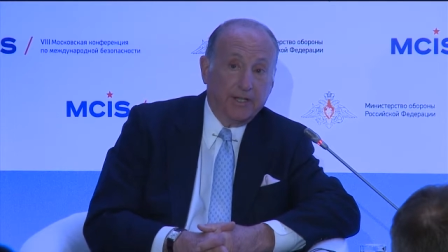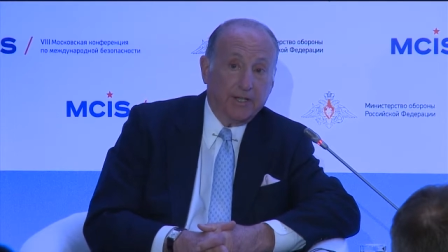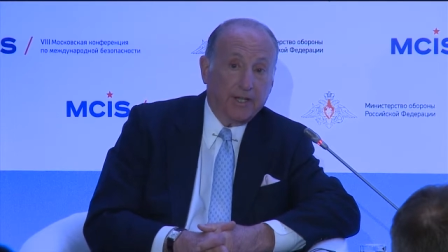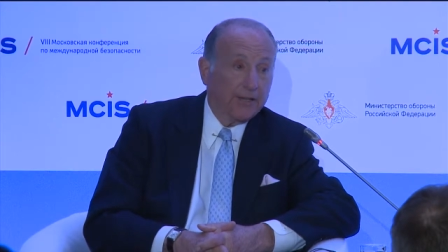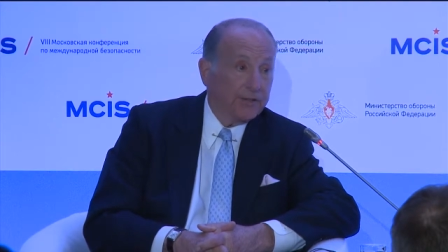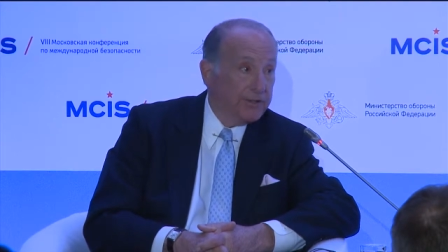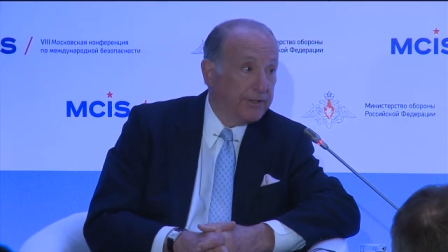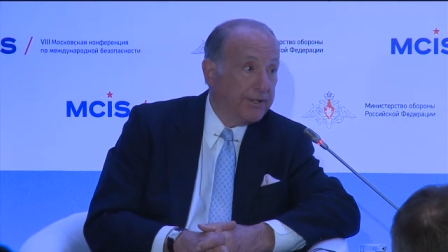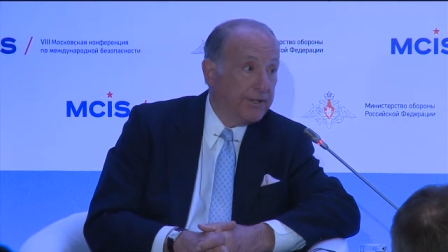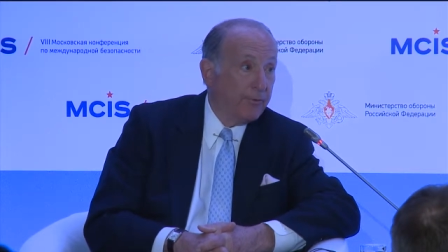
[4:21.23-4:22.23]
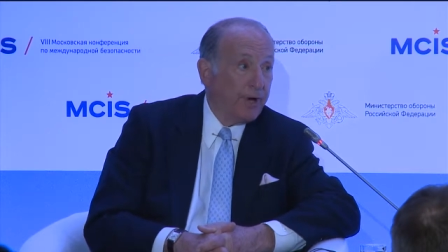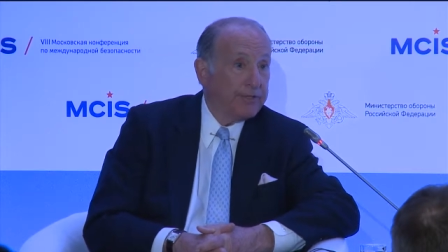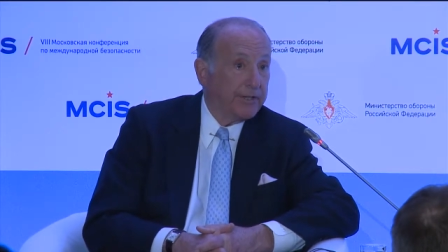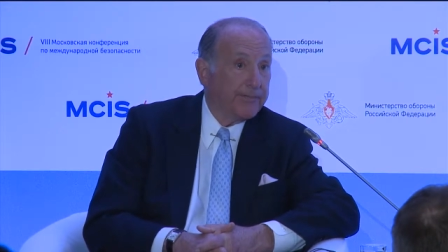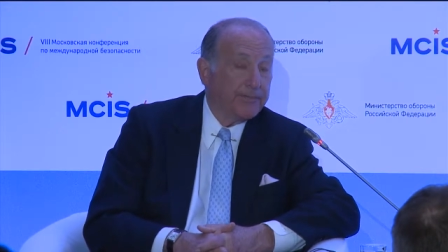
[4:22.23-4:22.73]
And clearly in
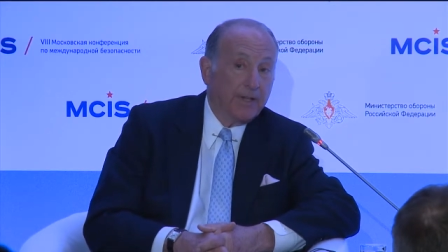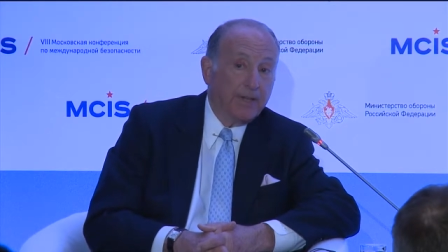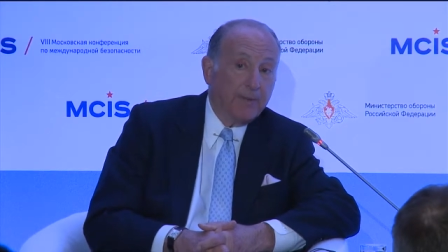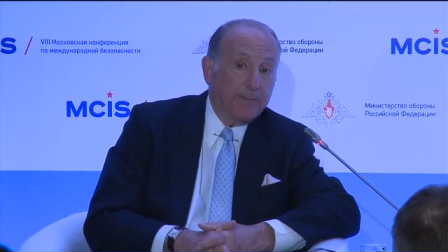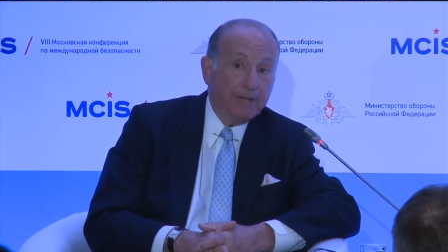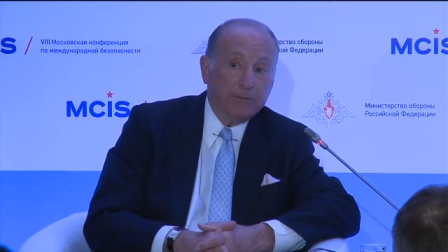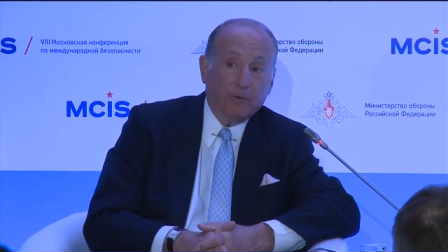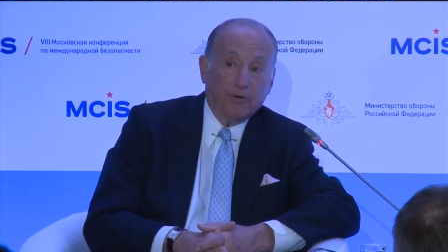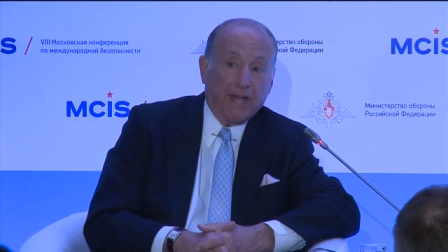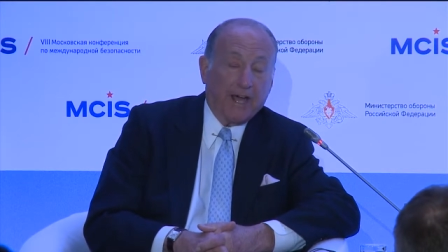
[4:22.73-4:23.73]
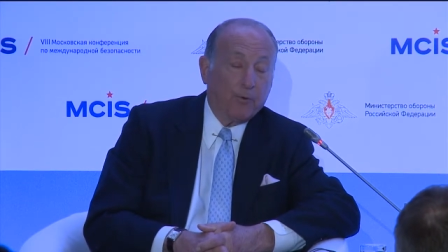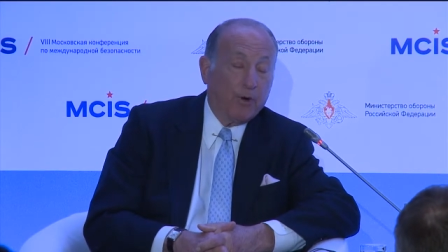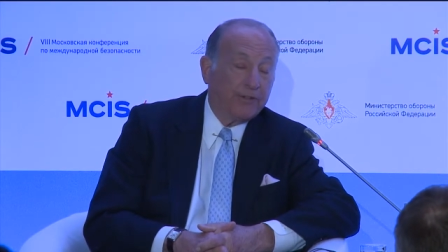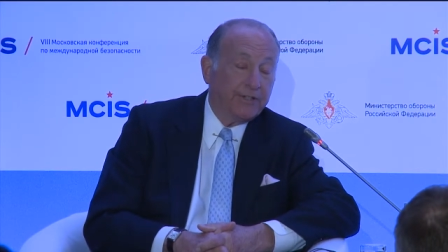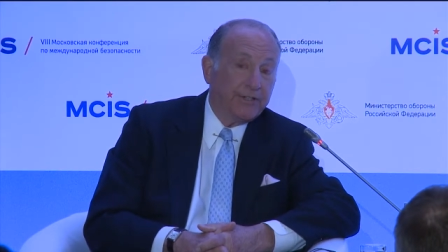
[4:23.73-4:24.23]
Russia, people will not
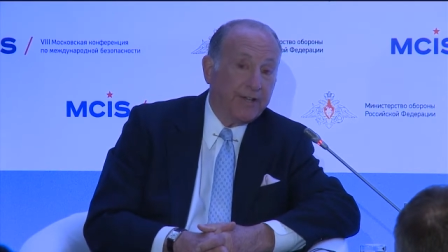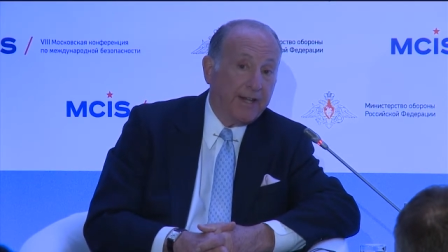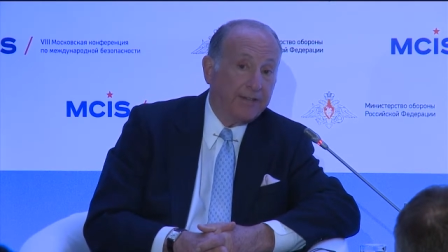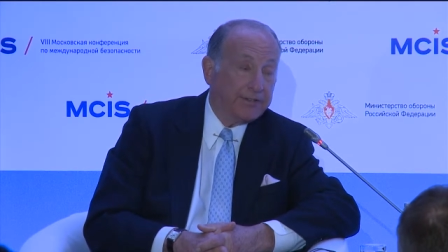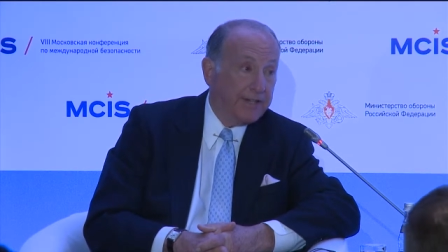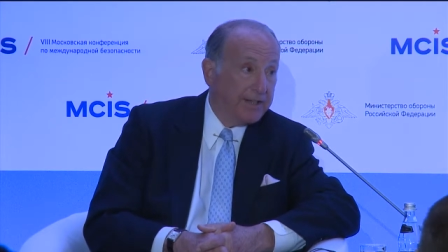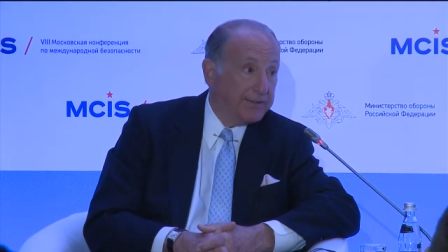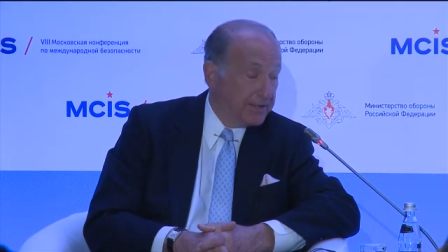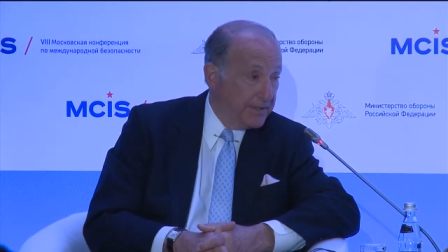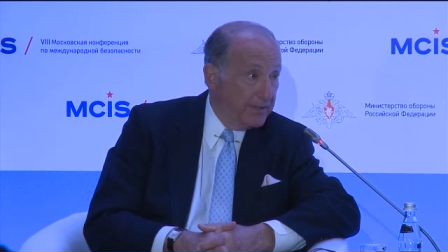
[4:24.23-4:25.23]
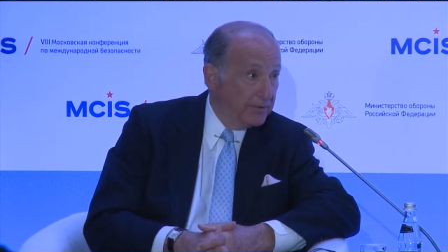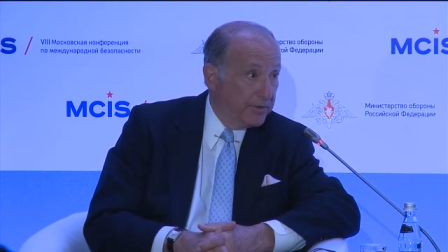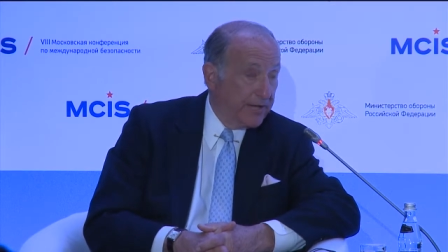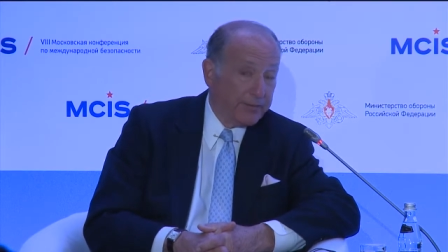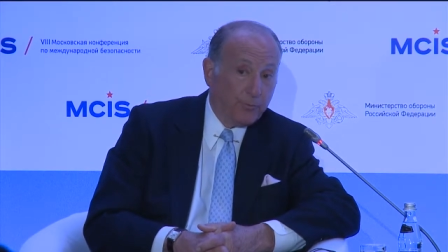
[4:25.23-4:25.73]
want the United States, will
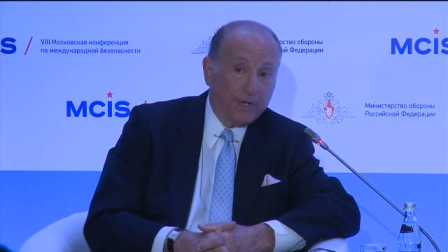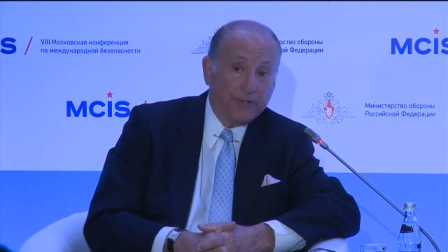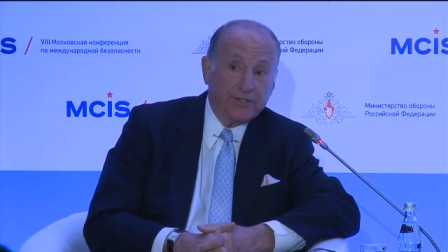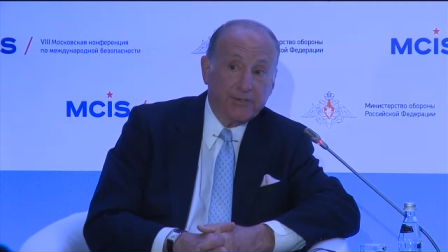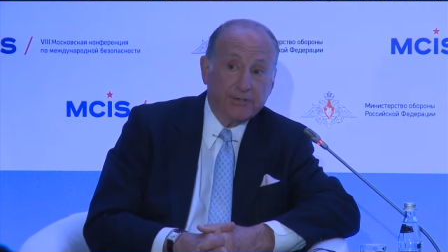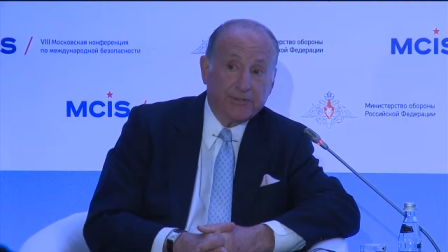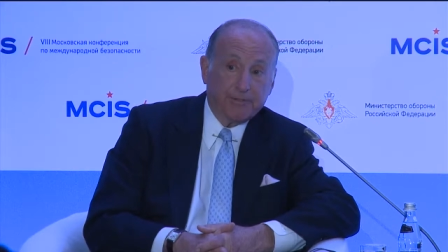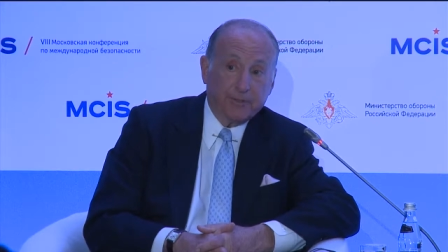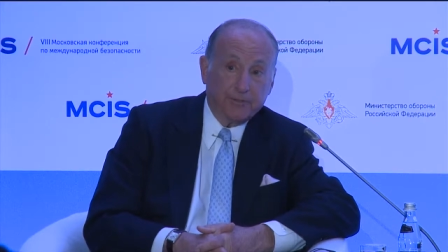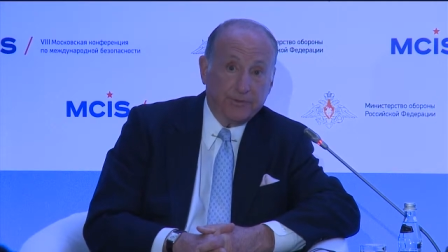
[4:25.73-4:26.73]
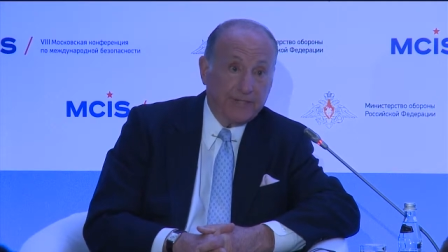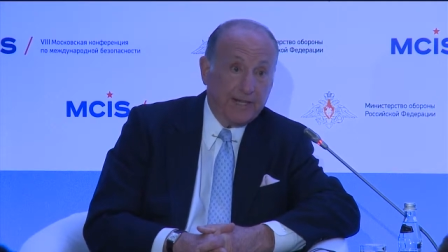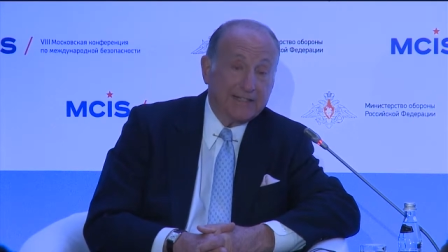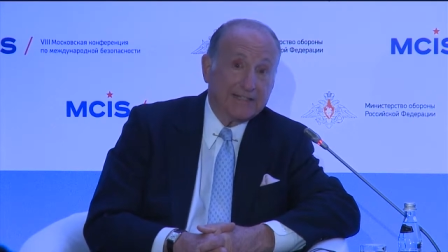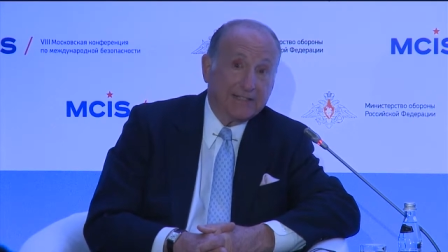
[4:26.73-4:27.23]
not want to see Mr. Putin
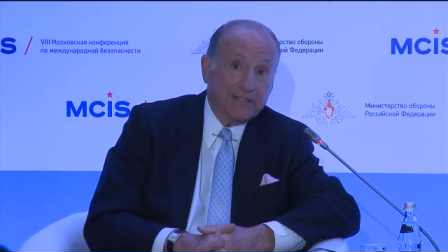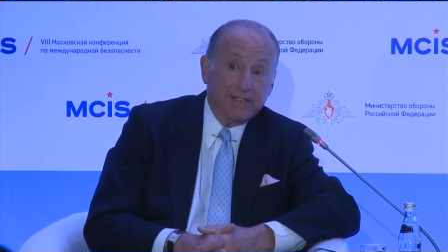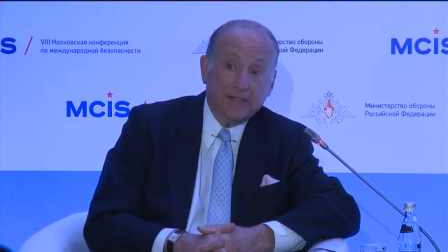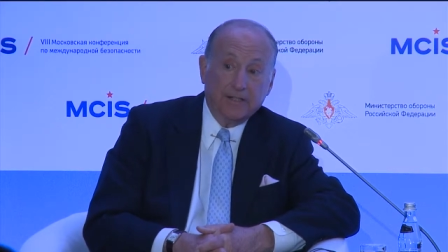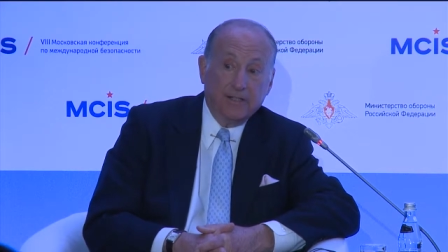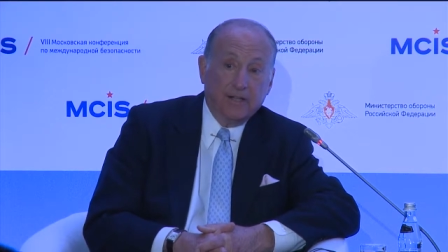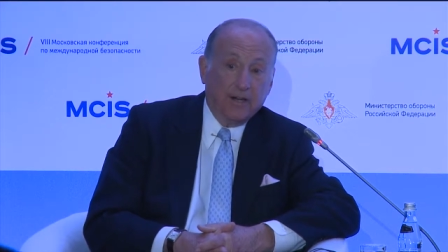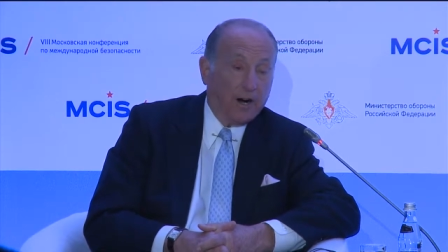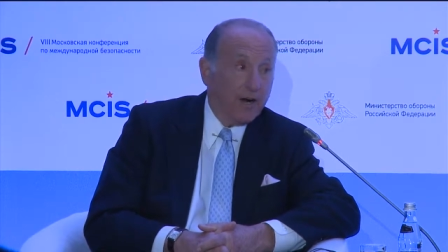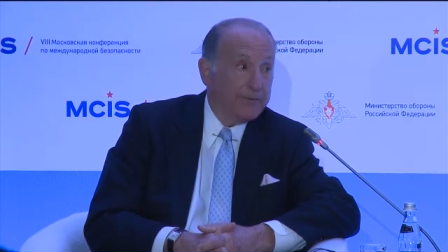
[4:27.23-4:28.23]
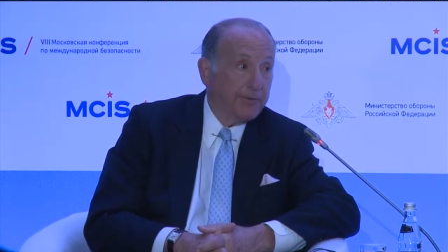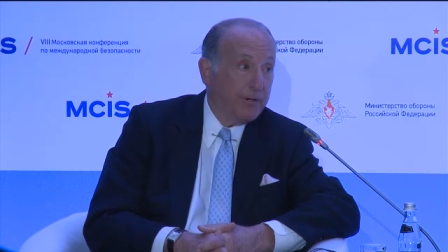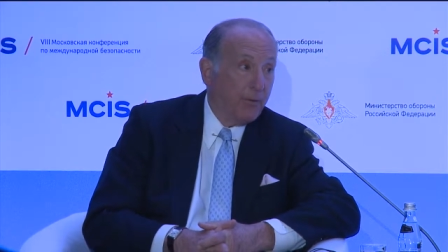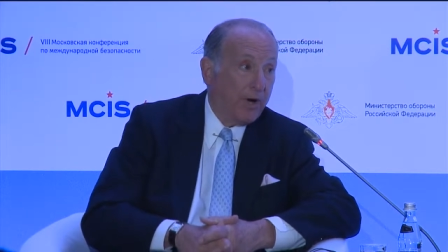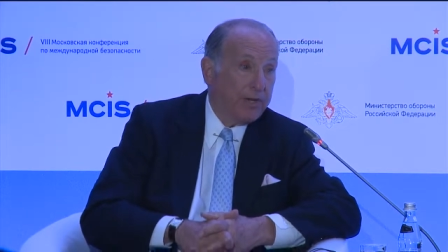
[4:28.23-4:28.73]
take the lead,
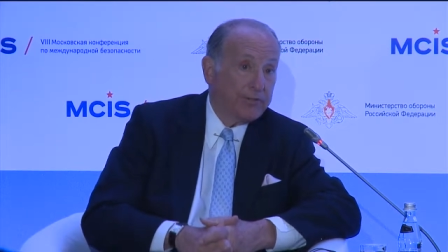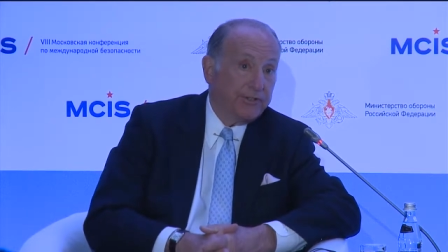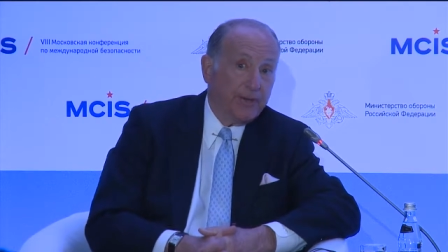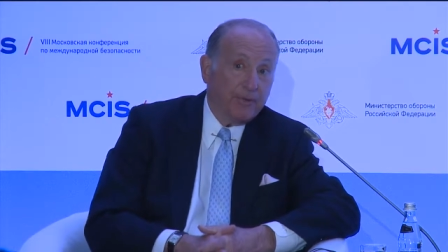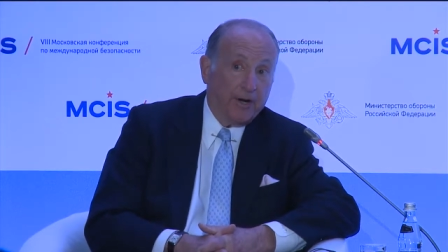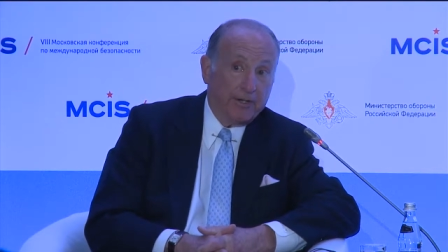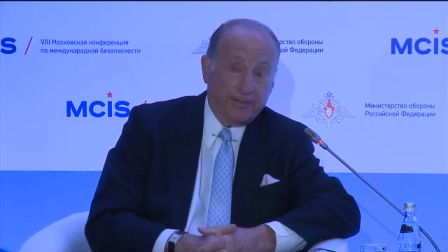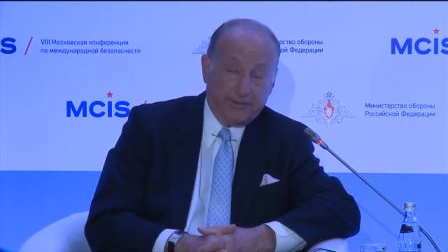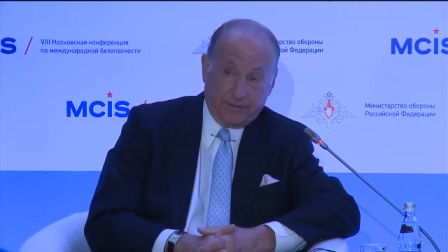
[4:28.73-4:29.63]
arguing why should the Americans